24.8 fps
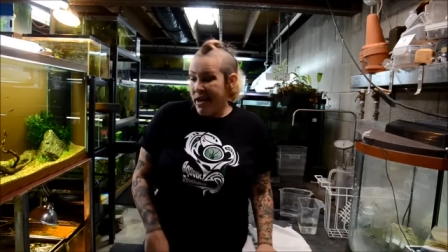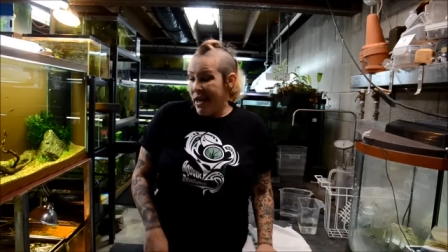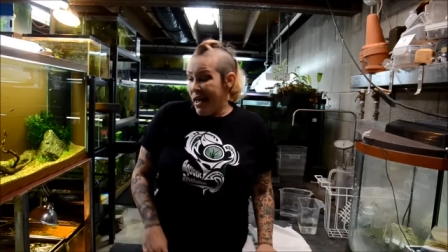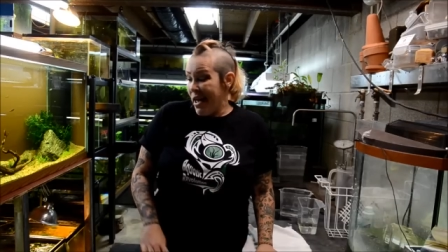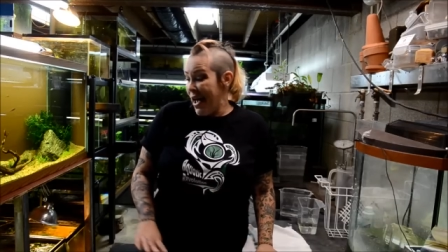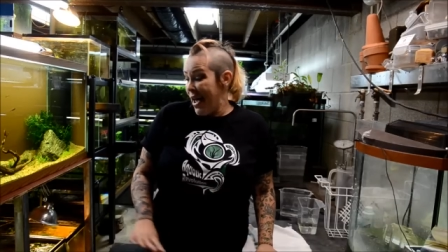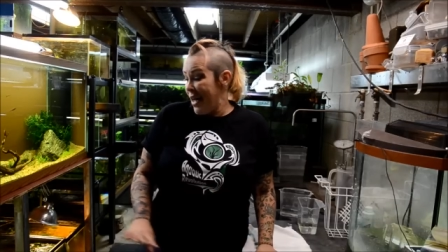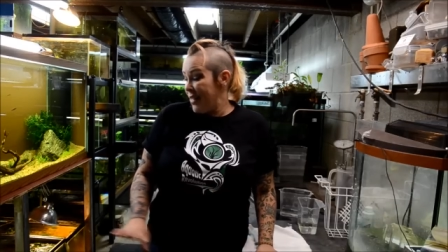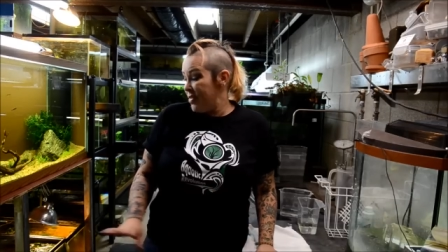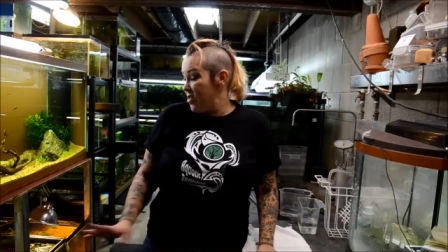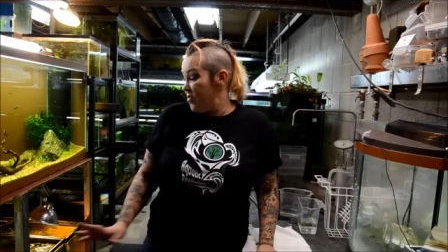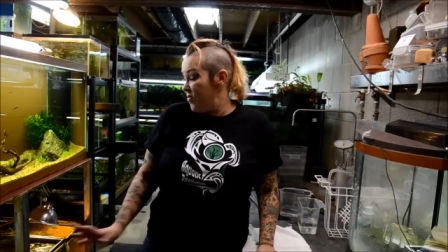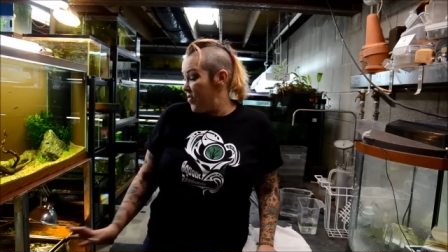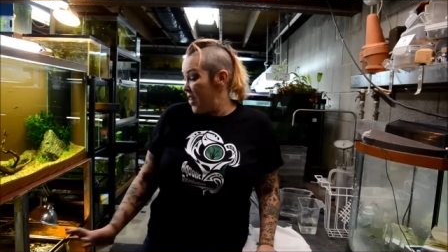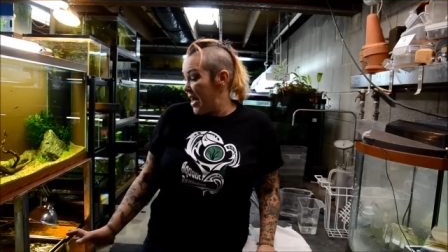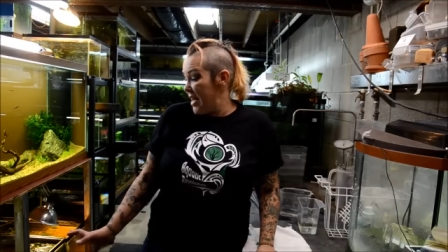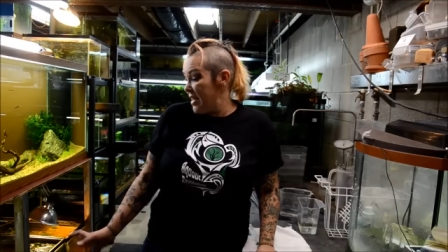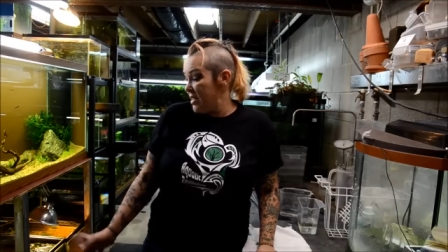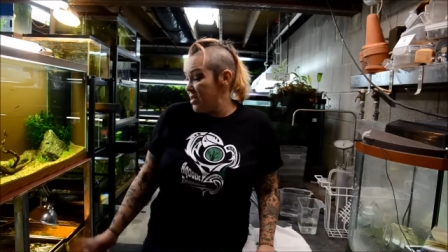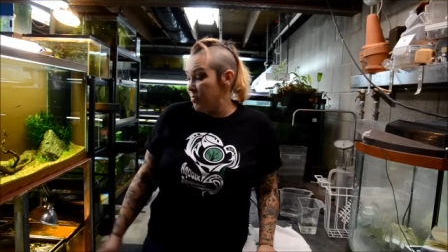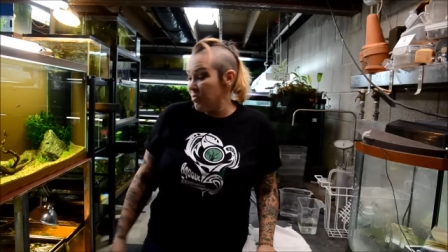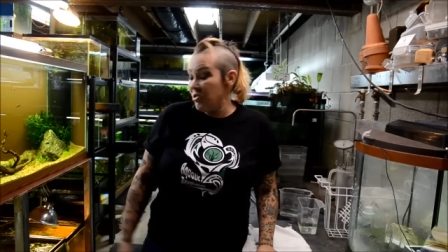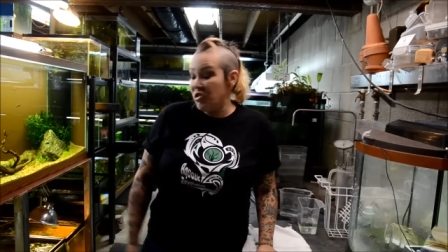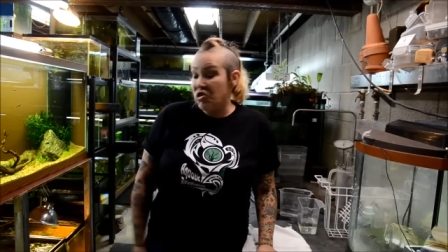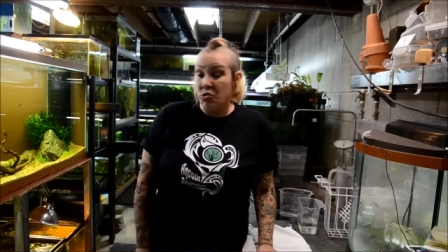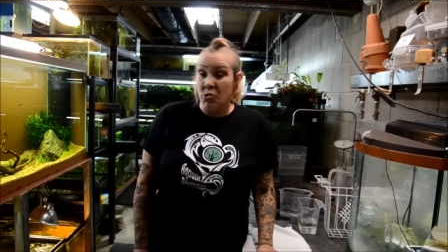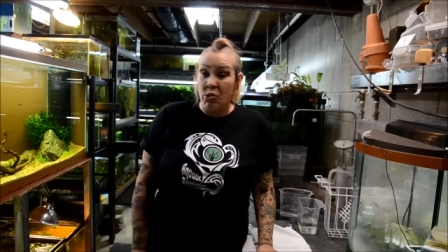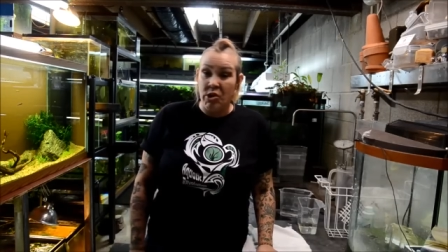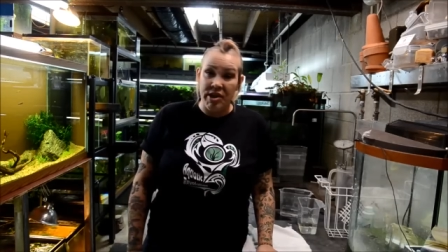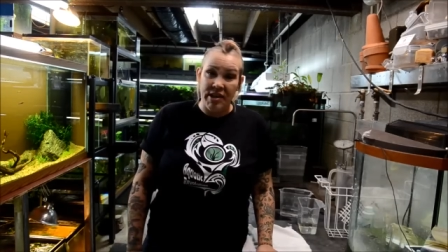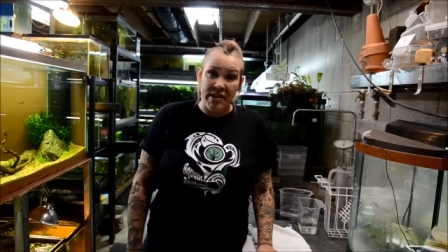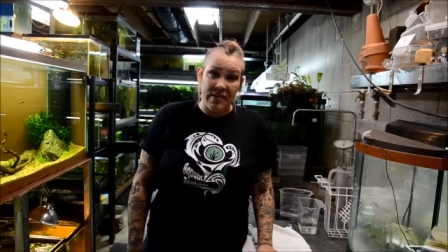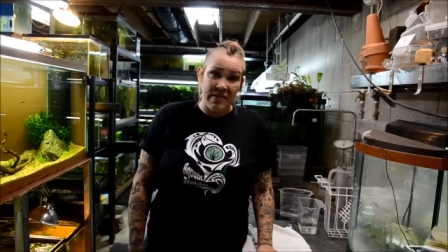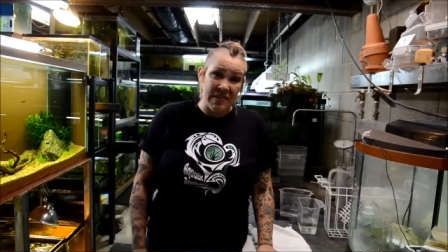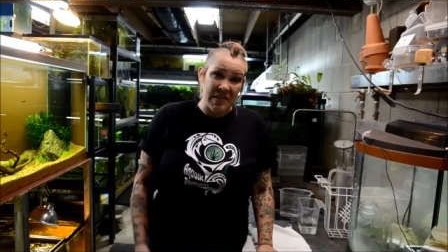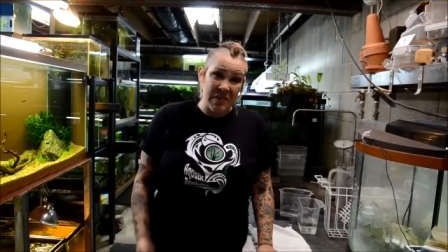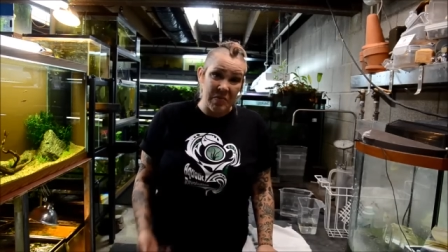and the vast
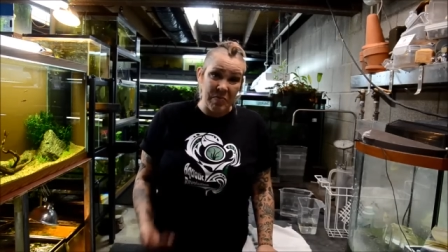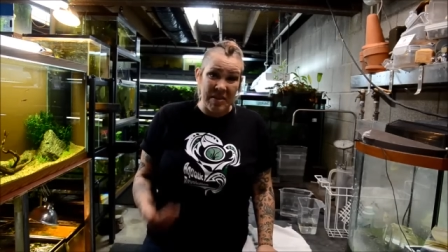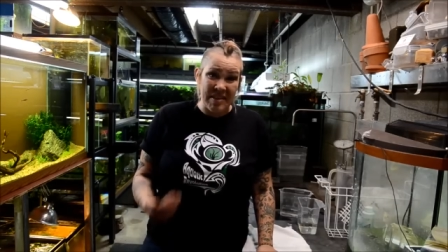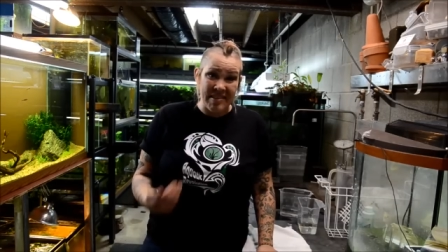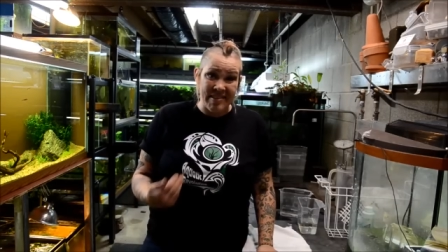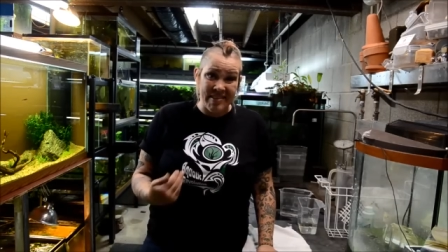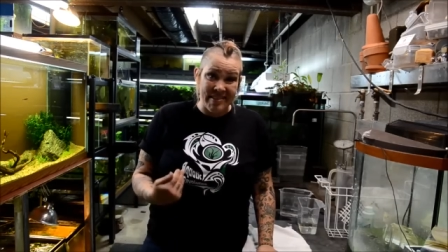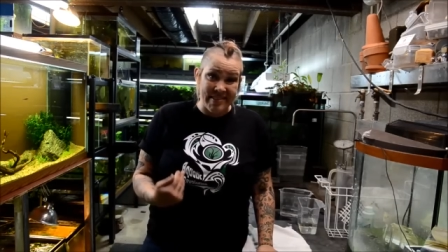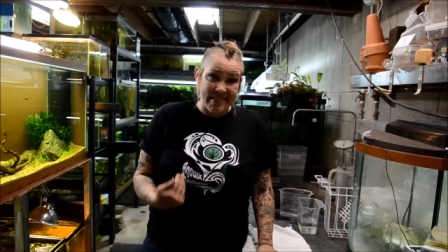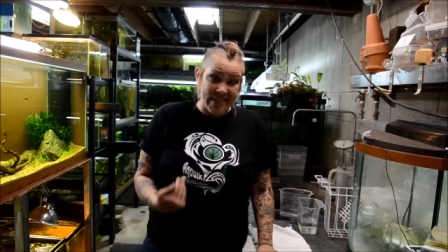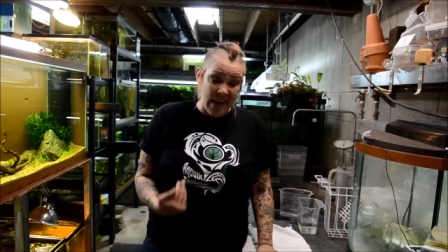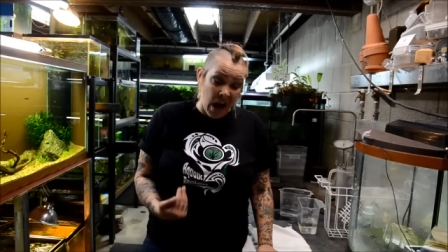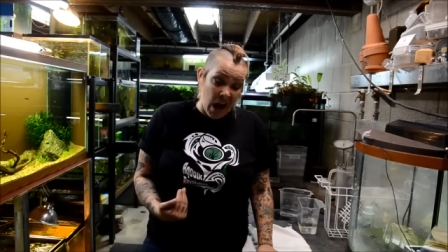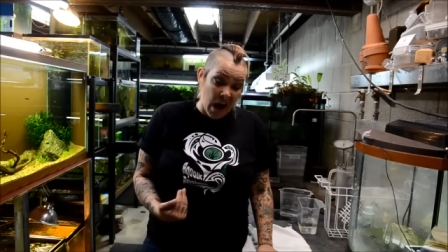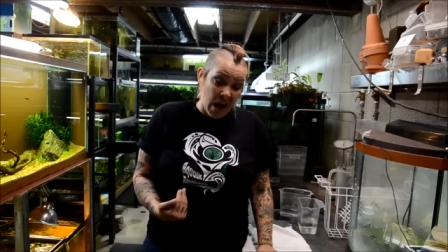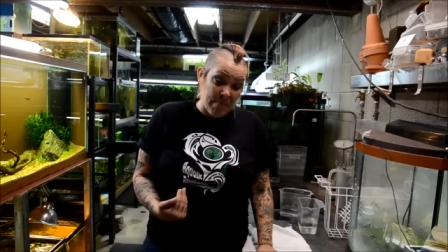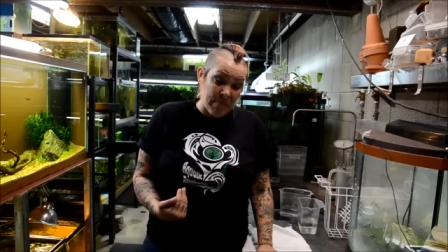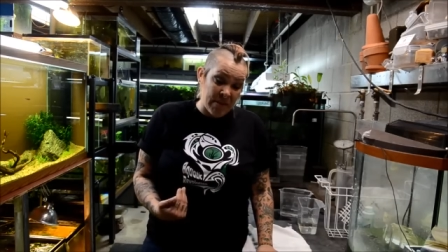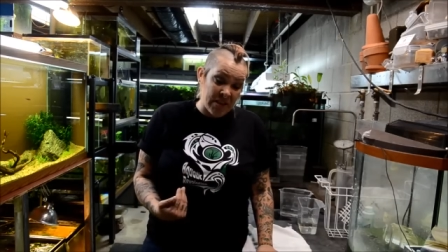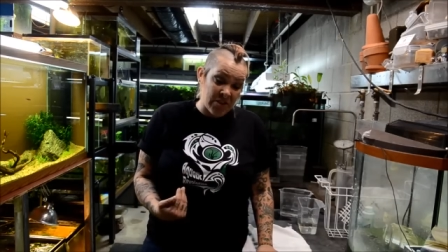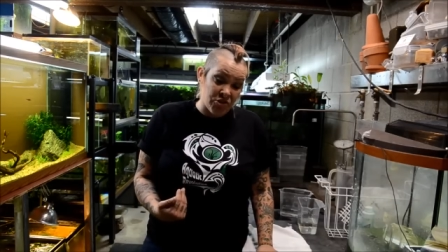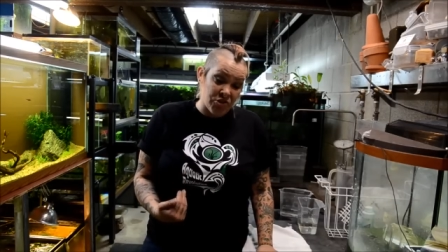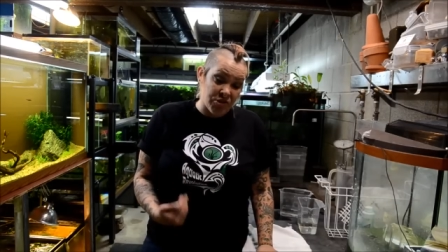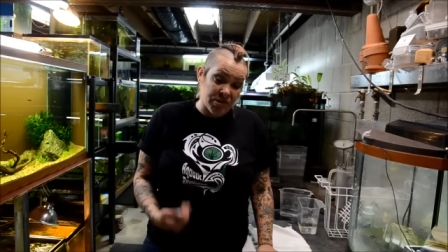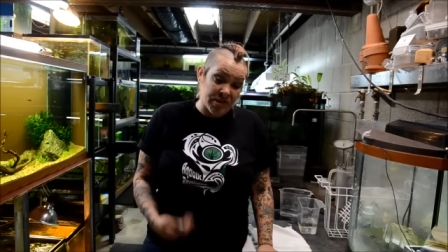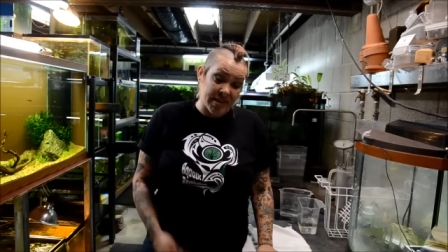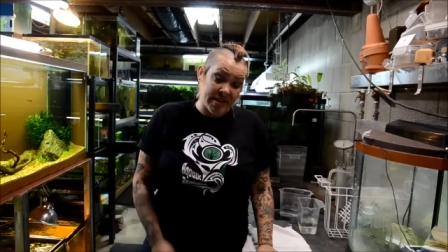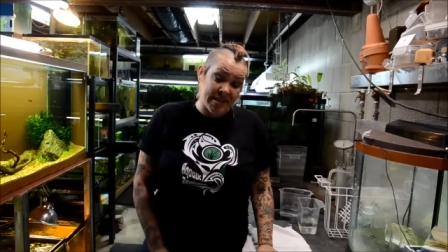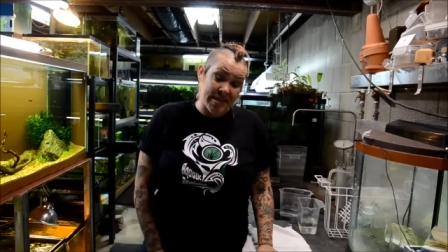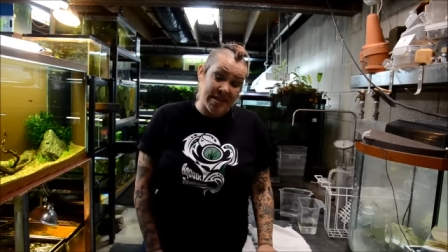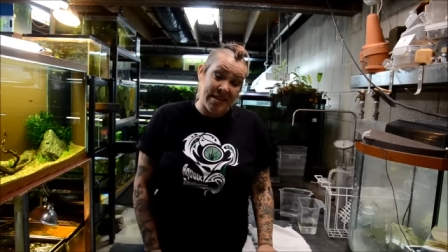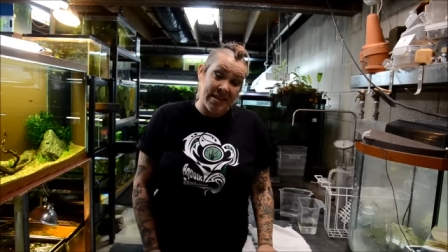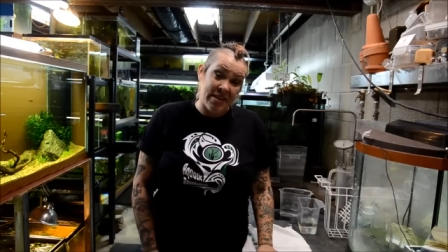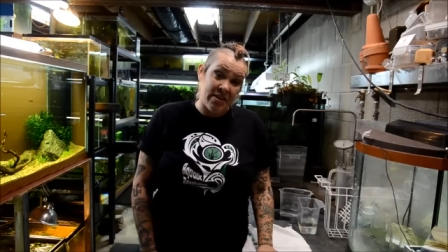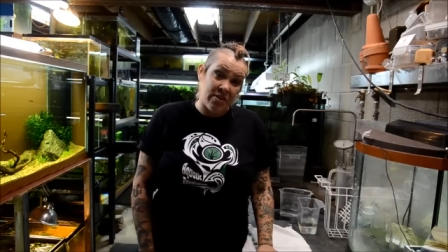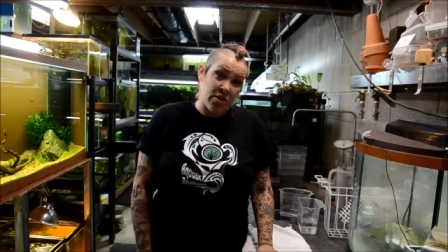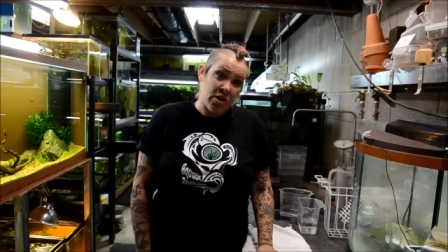majority of the species I'm interested
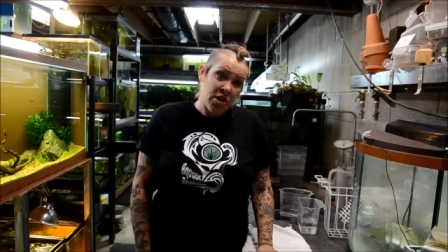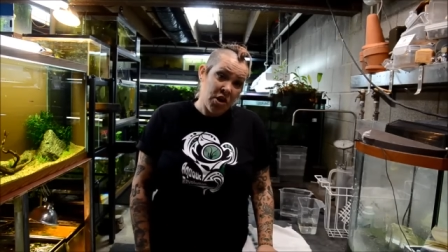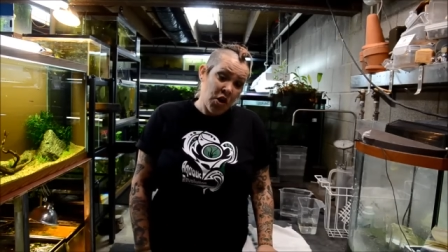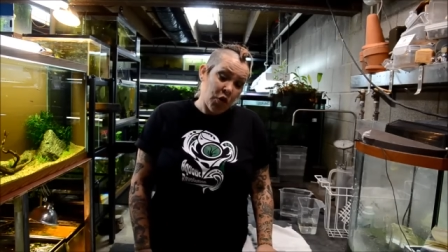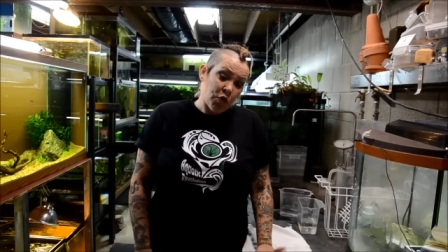in